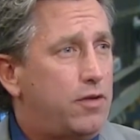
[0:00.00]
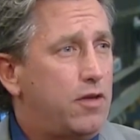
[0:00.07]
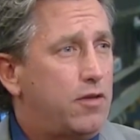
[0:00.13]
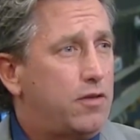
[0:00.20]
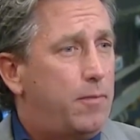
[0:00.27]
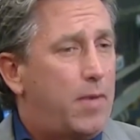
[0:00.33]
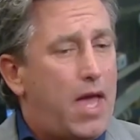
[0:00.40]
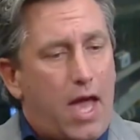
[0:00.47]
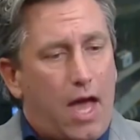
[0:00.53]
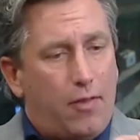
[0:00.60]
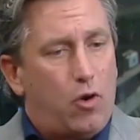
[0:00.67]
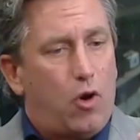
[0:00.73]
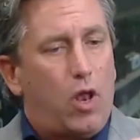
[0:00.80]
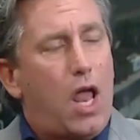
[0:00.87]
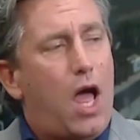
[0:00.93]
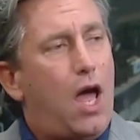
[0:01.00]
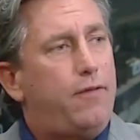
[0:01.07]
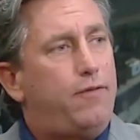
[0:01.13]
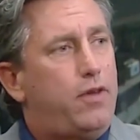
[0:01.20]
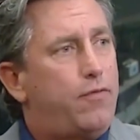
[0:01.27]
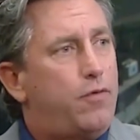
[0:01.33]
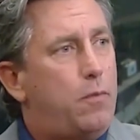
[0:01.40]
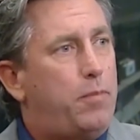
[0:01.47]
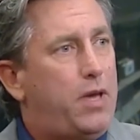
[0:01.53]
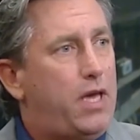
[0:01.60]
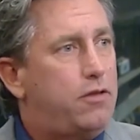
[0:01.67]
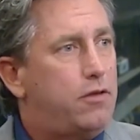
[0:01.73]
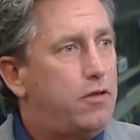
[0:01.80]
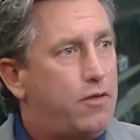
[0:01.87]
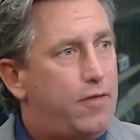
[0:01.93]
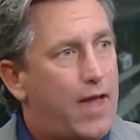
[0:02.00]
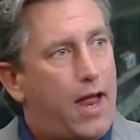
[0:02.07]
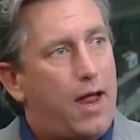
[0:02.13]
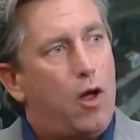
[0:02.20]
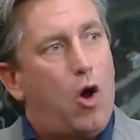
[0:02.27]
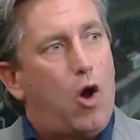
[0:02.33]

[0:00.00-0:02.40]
system. And there are a lot of different pieces that